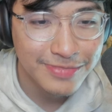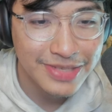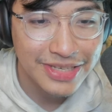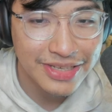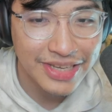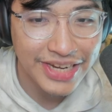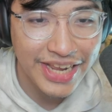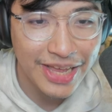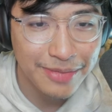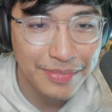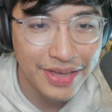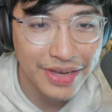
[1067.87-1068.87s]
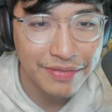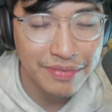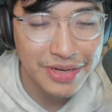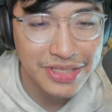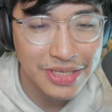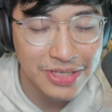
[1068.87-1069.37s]
Look at that, man.
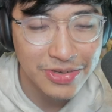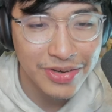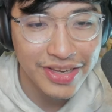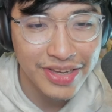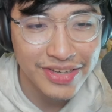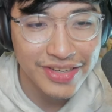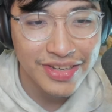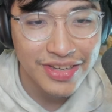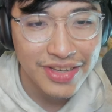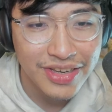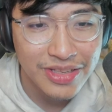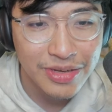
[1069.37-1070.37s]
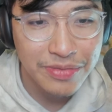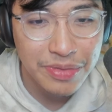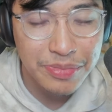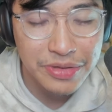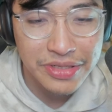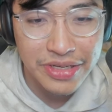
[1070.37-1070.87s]
Everybody's enjoying it. They're
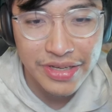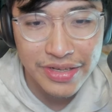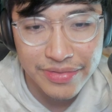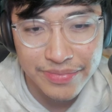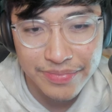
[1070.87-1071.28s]
rebuilding it.